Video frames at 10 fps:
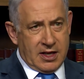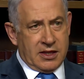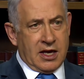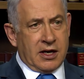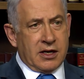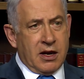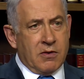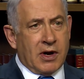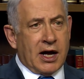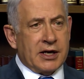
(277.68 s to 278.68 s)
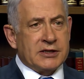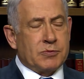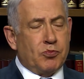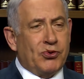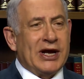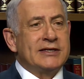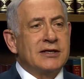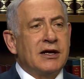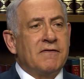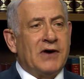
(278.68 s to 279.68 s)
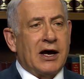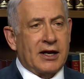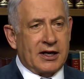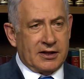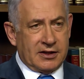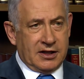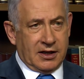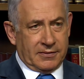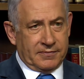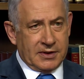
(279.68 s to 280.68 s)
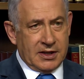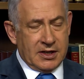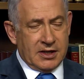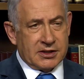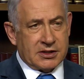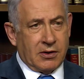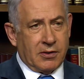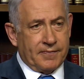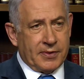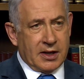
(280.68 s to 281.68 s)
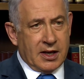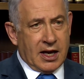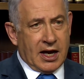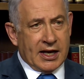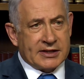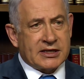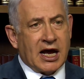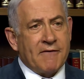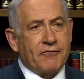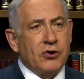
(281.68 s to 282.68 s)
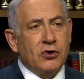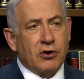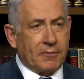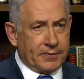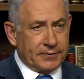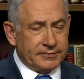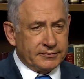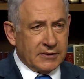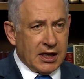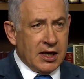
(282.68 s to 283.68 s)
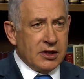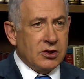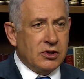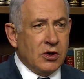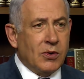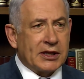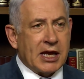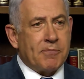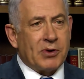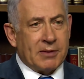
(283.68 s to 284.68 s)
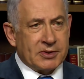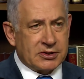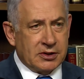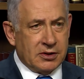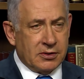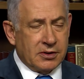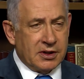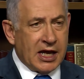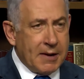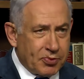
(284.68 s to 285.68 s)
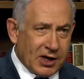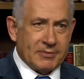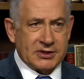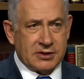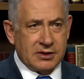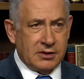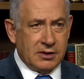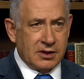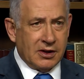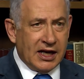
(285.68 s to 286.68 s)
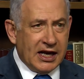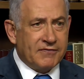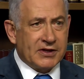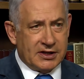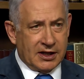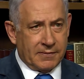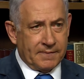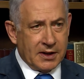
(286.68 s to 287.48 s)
that Iran is brazenly violating the deal. So it's time for Europe to do what they promised to do. They promised to leave the deal